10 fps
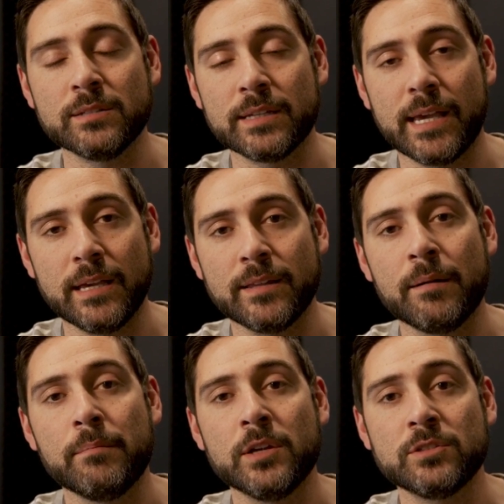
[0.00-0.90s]
and to gain
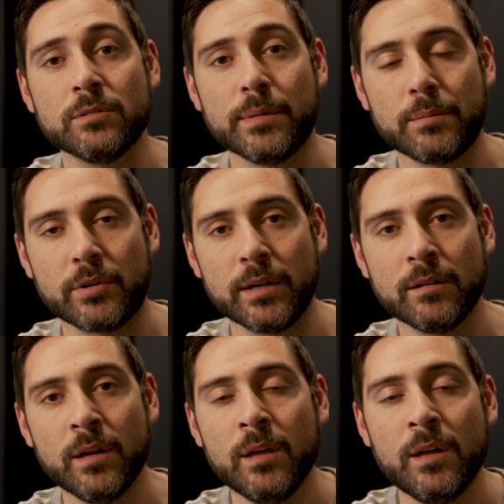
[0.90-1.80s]
that muscle
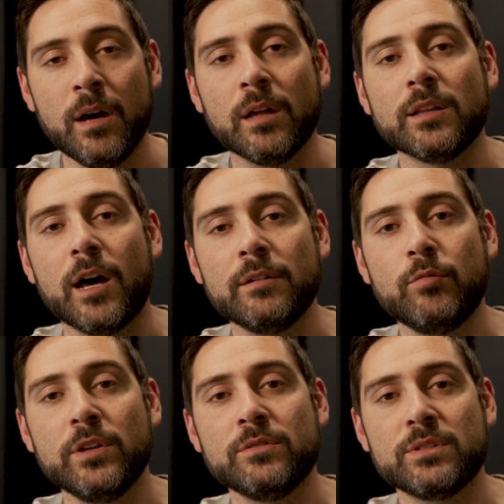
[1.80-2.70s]
memory. A lot
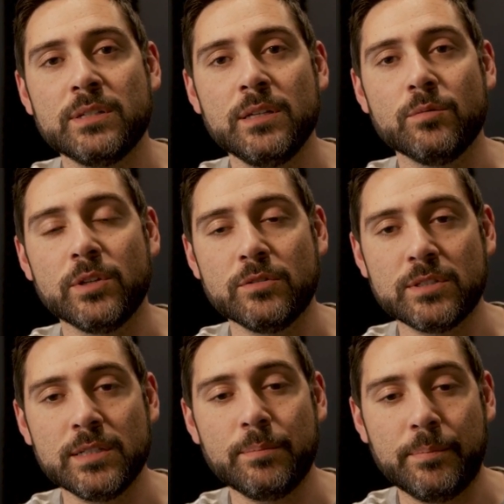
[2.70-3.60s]
of what you see when you
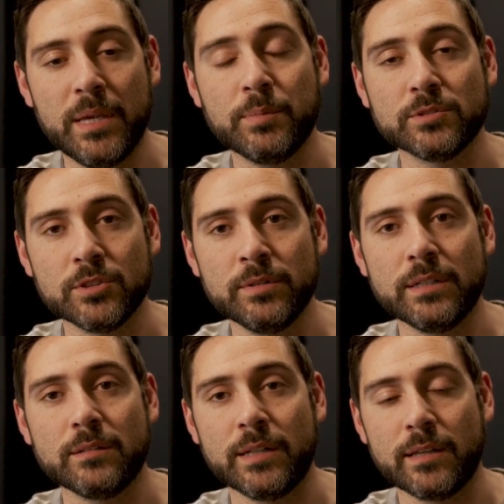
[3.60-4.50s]
see people
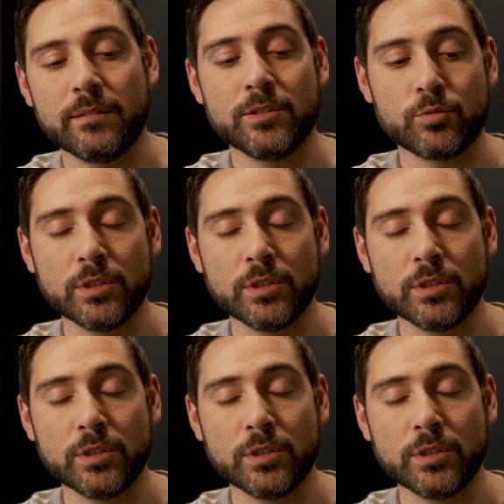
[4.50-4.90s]
doing like these